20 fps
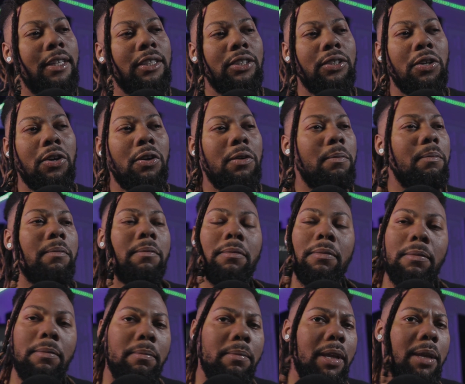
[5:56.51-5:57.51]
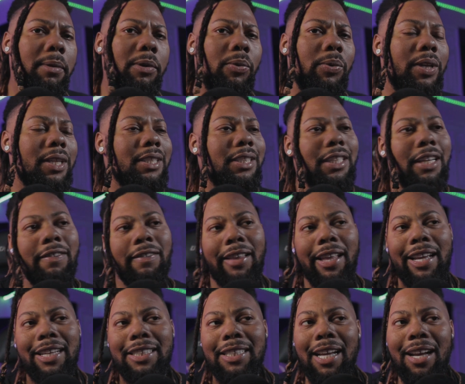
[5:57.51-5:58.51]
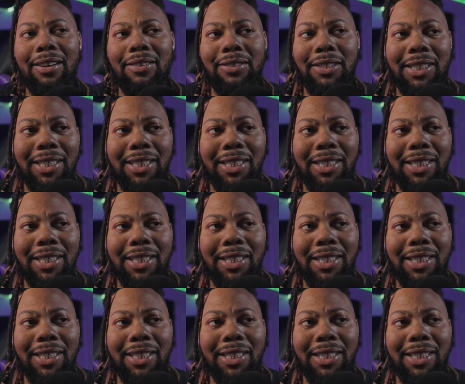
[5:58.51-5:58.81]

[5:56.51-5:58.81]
So maybe we can see if they sound